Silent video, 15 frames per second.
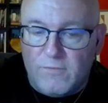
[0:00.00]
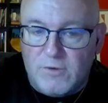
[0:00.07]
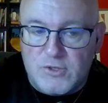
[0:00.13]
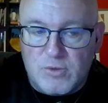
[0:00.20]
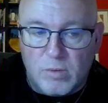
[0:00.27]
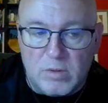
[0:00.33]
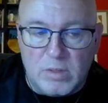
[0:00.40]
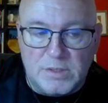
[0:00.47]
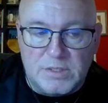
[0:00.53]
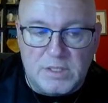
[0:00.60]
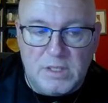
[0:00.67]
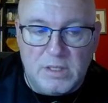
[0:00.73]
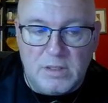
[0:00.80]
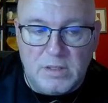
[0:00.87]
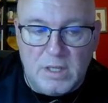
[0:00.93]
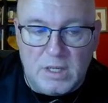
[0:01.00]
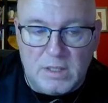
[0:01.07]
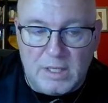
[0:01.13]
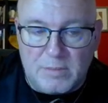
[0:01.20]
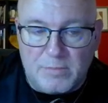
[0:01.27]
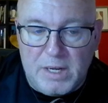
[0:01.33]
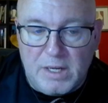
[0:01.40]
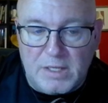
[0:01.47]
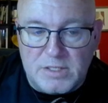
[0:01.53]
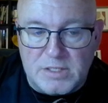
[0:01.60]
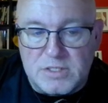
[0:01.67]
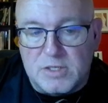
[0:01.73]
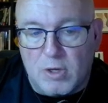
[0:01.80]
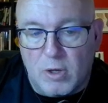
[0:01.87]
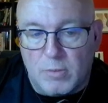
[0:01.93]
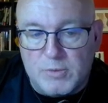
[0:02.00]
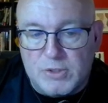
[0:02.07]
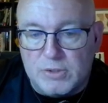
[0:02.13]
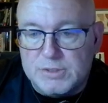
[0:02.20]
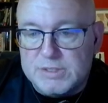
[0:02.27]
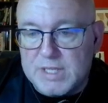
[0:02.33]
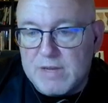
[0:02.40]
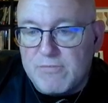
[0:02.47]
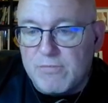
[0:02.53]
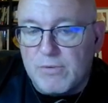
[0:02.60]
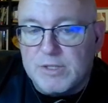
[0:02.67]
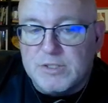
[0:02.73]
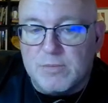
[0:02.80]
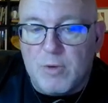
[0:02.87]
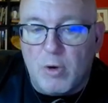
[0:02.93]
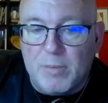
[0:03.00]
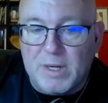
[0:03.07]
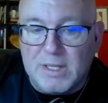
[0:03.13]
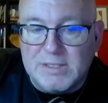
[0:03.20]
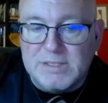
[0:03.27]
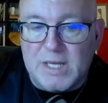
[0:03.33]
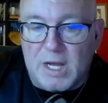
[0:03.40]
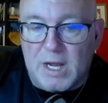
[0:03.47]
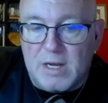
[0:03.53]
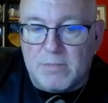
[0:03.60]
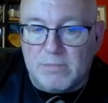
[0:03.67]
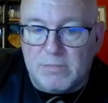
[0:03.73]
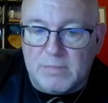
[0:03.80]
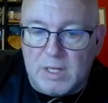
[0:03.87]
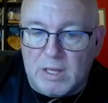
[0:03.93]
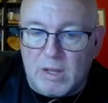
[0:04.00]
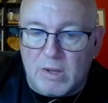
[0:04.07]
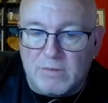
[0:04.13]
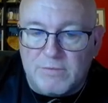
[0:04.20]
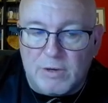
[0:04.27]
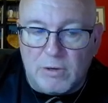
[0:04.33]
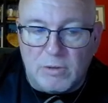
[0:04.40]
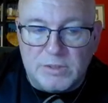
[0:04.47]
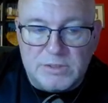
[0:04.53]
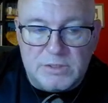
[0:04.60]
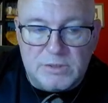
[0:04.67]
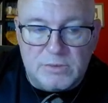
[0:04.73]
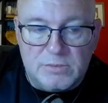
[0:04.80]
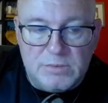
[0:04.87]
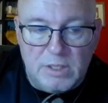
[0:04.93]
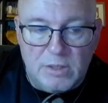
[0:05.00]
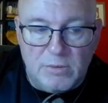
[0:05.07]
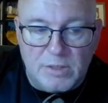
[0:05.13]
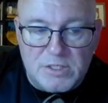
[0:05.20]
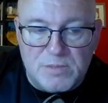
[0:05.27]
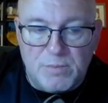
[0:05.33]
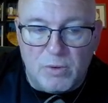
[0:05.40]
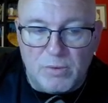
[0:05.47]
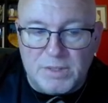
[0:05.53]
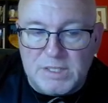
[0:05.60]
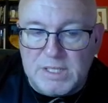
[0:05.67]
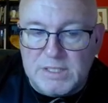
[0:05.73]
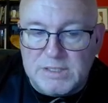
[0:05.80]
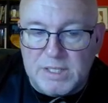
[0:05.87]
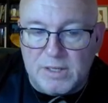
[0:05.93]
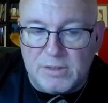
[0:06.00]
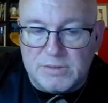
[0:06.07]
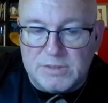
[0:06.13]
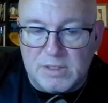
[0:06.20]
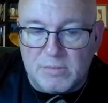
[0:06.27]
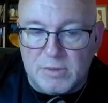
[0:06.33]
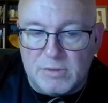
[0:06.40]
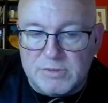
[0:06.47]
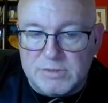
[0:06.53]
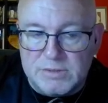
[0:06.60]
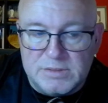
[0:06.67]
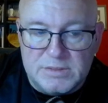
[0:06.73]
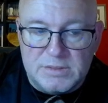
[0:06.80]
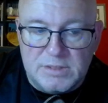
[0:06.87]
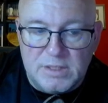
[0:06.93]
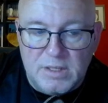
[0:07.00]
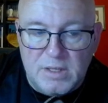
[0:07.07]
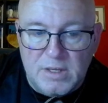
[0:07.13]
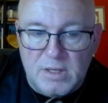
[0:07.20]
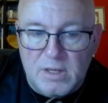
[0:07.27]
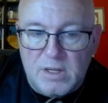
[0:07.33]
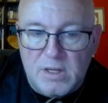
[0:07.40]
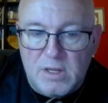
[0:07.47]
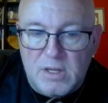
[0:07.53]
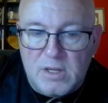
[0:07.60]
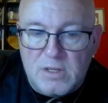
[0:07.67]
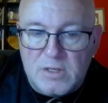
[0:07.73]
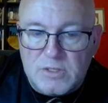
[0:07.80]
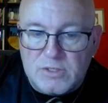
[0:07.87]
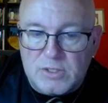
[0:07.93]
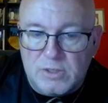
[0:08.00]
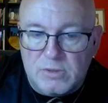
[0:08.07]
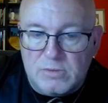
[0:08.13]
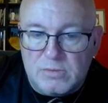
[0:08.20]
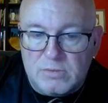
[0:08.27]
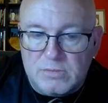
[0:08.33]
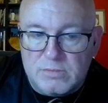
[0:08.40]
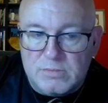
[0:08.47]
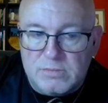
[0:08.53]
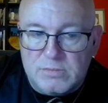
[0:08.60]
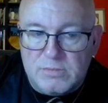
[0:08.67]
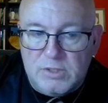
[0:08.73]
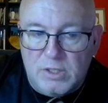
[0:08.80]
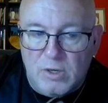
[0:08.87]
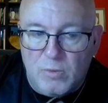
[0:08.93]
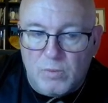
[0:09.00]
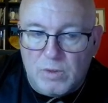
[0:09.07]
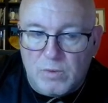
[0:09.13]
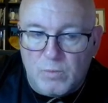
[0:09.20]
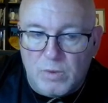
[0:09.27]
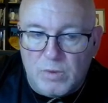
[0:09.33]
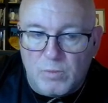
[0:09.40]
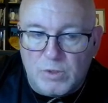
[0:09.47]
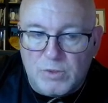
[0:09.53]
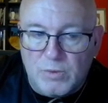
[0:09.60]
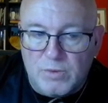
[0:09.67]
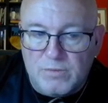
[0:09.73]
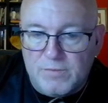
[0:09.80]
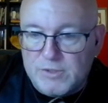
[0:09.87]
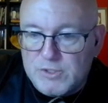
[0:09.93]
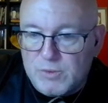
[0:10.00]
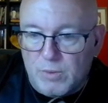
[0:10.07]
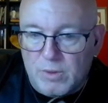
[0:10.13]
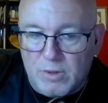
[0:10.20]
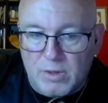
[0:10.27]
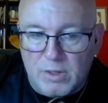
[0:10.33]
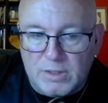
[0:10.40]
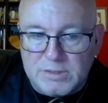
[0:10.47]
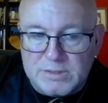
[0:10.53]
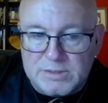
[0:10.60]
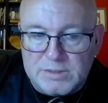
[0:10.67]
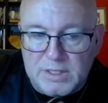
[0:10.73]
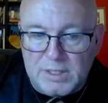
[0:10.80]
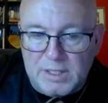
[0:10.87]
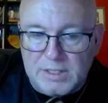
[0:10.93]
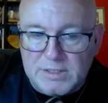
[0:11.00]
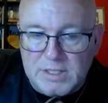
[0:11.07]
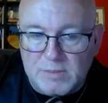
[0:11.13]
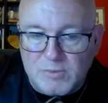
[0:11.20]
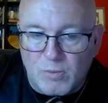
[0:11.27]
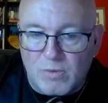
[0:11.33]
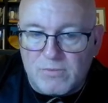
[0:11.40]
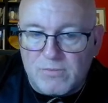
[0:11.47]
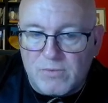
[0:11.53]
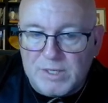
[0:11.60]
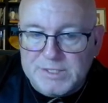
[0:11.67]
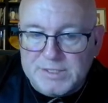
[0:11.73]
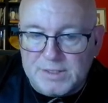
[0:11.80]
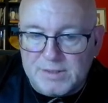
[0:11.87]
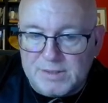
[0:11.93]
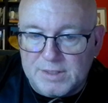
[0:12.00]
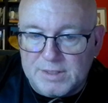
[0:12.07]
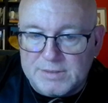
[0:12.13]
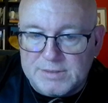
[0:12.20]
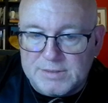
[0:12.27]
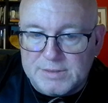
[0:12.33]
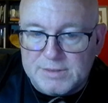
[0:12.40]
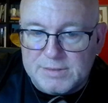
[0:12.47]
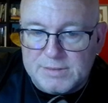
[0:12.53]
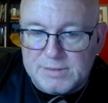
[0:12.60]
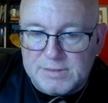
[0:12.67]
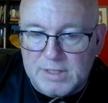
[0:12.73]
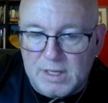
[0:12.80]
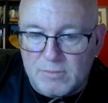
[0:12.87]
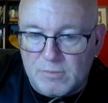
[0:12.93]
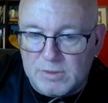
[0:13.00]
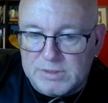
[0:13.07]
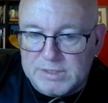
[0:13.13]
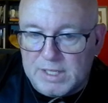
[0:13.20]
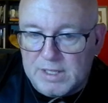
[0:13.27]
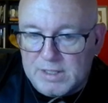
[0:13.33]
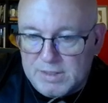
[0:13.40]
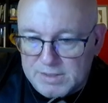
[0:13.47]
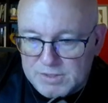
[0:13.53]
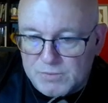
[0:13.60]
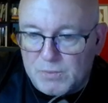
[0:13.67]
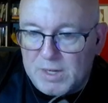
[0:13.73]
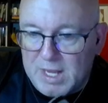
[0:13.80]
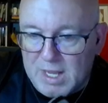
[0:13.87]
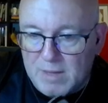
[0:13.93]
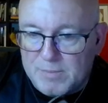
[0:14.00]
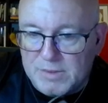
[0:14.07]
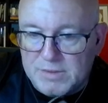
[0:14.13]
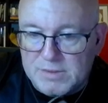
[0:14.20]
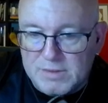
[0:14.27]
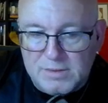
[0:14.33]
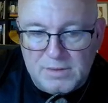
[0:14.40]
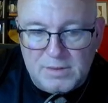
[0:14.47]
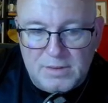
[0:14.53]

can, like paintings and sculptures, they freeze a moment in time, allowing viewers to explore the details and emotions. So, when we're doing visual arts, a lot of times we're freezing things and we're saying, this is what happened.